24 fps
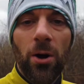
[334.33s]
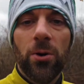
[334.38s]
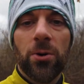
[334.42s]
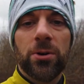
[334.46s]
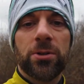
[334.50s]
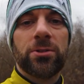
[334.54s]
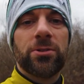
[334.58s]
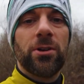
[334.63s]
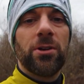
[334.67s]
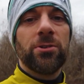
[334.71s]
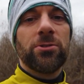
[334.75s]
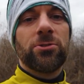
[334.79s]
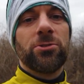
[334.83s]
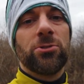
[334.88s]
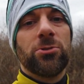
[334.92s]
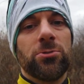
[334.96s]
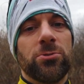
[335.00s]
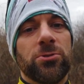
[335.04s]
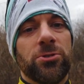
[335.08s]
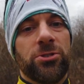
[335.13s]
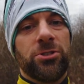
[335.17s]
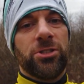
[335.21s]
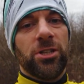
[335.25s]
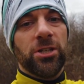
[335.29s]
Oh, it's
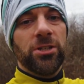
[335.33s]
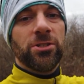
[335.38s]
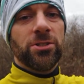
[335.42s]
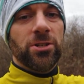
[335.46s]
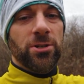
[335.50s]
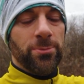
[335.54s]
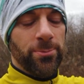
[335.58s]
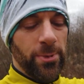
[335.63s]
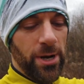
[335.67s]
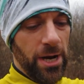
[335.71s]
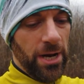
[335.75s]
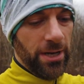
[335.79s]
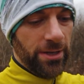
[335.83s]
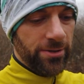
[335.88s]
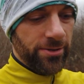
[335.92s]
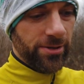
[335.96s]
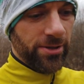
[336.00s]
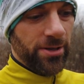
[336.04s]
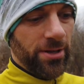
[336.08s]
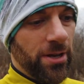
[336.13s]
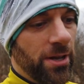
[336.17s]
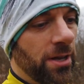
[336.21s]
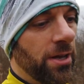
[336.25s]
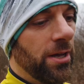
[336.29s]
also ginger
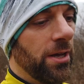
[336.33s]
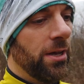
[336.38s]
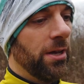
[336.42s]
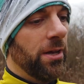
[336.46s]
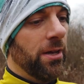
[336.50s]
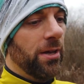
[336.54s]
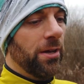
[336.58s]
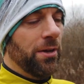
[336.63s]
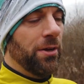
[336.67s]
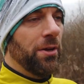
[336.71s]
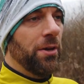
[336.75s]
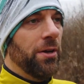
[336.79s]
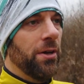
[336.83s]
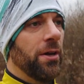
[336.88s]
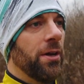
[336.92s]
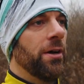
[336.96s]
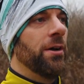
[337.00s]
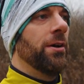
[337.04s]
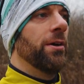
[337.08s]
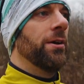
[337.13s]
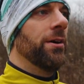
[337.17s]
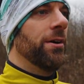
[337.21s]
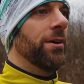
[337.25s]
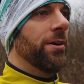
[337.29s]
moss.
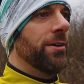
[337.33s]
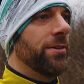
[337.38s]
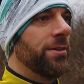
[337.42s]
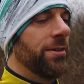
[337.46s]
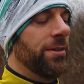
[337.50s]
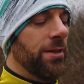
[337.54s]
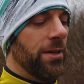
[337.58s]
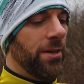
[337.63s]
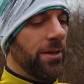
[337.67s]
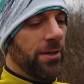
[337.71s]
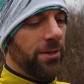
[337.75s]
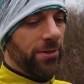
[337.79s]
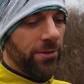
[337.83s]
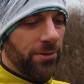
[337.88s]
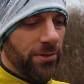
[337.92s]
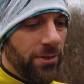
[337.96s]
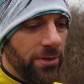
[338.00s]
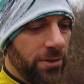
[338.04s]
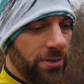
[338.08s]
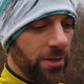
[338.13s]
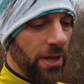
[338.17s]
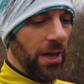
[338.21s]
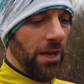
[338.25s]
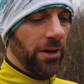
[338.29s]
Today's
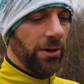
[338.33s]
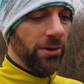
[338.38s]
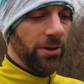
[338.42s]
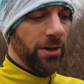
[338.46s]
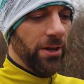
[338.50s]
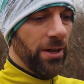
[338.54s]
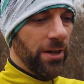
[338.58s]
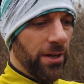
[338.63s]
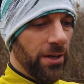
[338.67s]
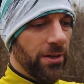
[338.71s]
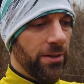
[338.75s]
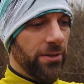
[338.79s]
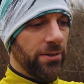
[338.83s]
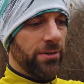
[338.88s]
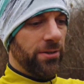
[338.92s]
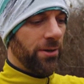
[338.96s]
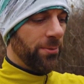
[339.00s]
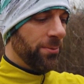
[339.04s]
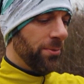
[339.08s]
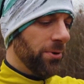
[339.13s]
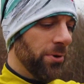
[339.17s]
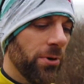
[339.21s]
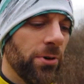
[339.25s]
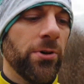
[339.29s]
Saturday,
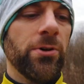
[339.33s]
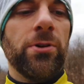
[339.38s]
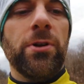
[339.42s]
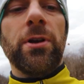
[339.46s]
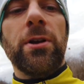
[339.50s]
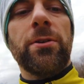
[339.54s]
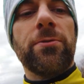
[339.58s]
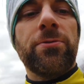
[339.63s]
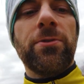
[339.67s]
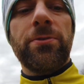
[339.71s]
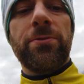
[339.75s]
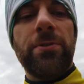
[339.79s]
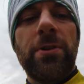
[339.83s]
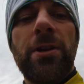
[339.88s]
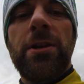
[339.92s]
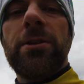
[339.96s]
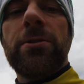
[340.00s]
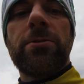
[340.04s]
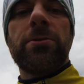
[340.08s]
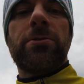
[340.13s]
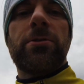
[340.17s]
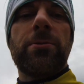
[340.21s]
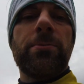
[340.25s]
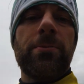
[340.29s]
December like
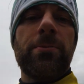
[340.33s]
15th or